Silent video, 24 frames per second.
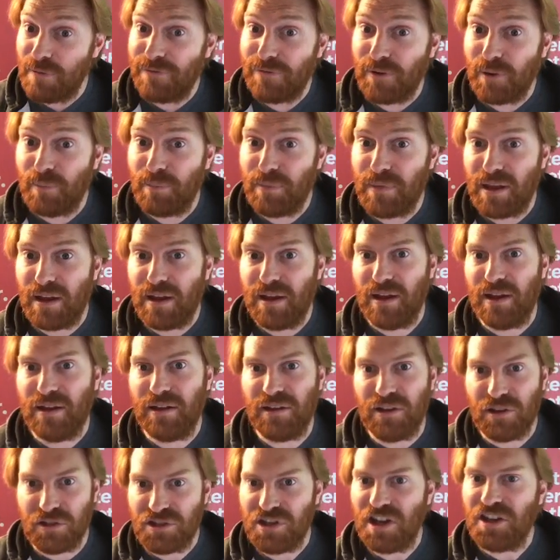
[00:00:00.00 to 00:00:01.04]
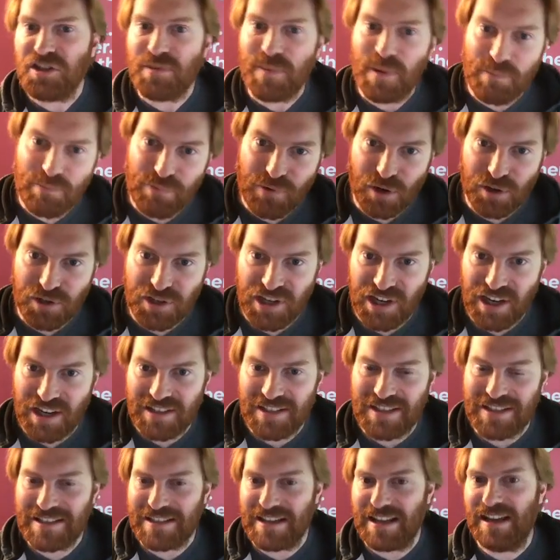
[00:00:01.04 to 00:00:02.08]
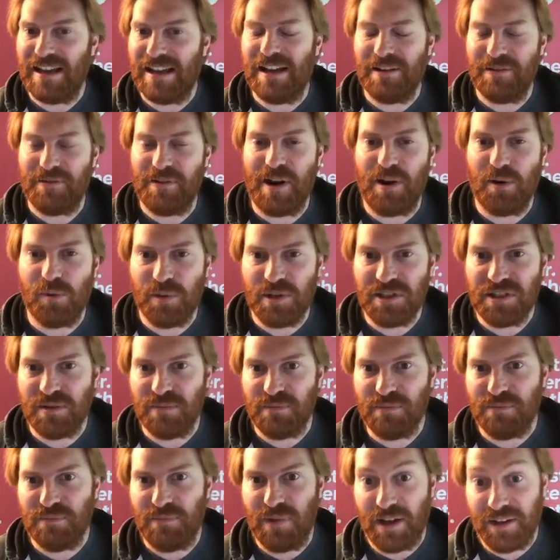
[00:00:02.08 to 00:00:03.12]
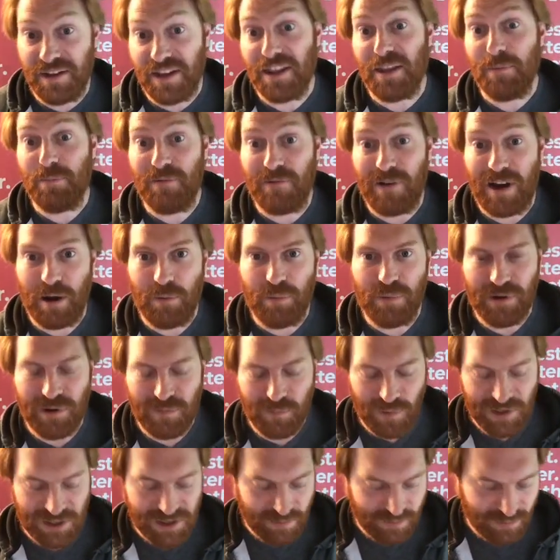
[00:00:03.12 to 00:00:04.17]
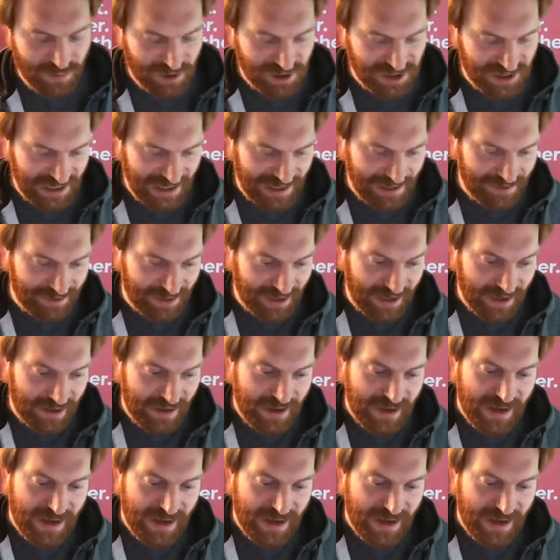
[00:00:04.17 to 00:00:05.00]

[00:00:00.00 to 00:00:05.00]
from the Good Judgment project, as a another crowd wisdom project out there,